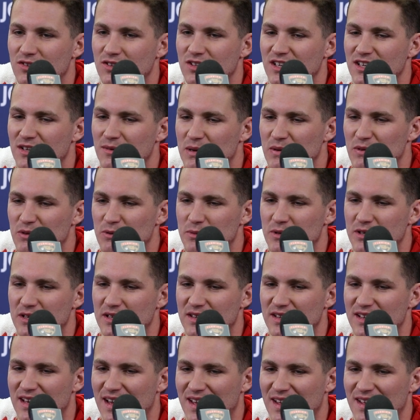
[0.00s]
team, everybody
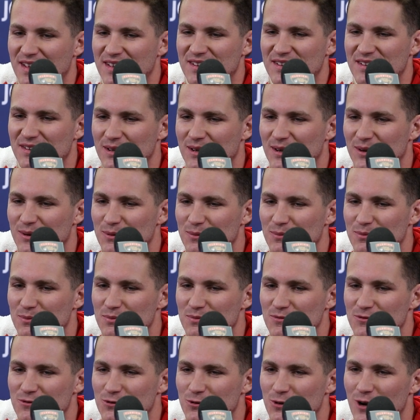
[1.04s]
that
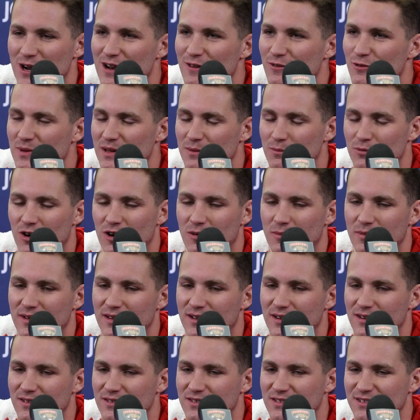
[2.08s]
traded for me and brought me
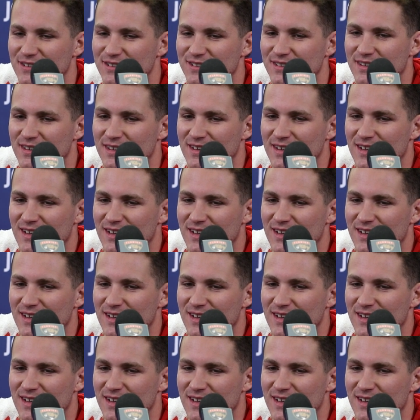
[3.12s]
there to